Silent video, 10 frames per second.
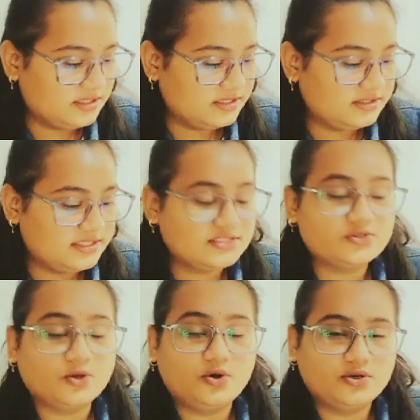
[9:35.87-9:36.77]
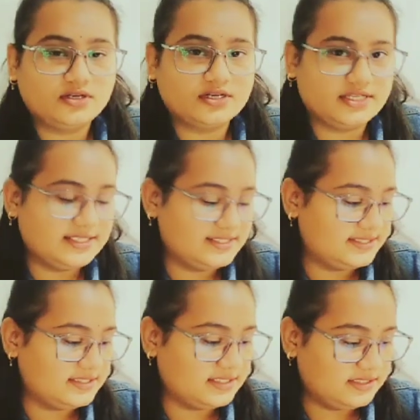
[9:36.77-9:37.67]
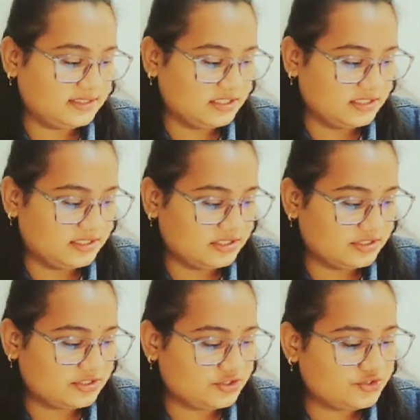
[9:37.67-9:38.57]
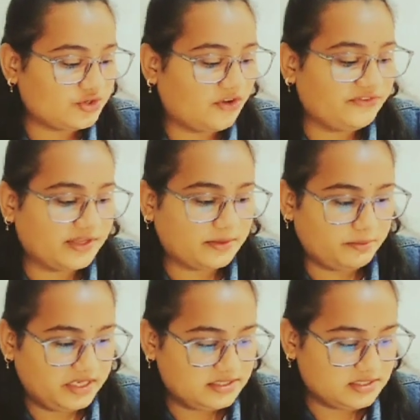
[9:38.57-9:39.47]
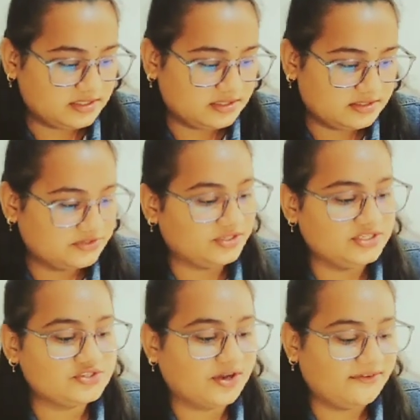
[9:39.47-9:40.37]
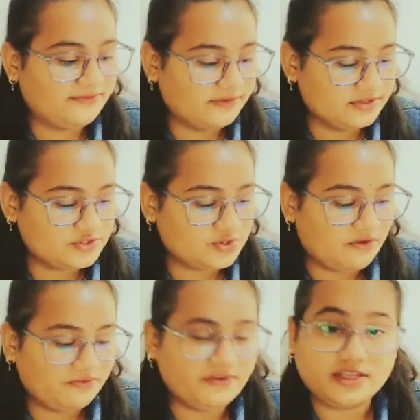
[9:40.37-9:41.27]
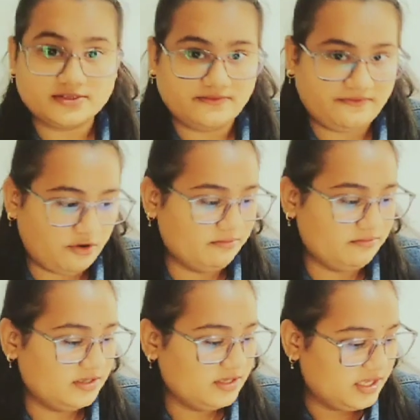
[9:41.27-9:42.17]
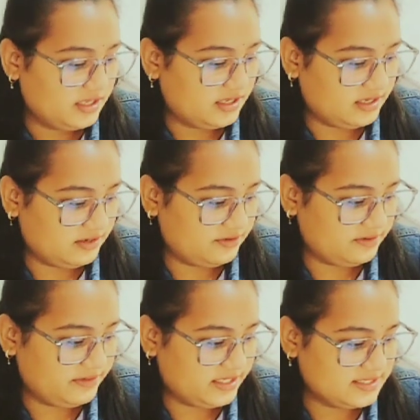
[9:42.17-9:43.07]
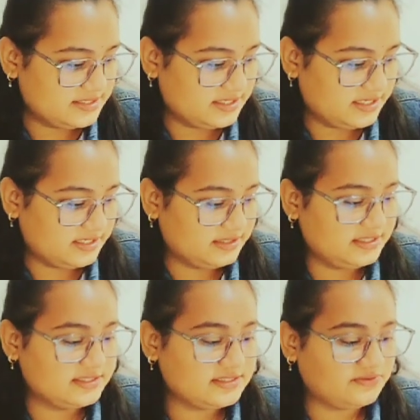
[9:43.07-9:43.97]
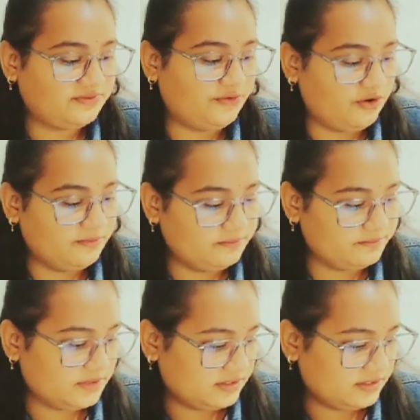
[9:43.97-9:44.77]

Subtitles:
This song is a strophic meter, strophic form. or we can say this form.